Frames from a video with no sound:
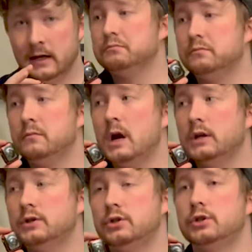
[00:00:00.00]

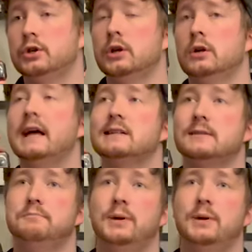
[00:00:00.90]
much less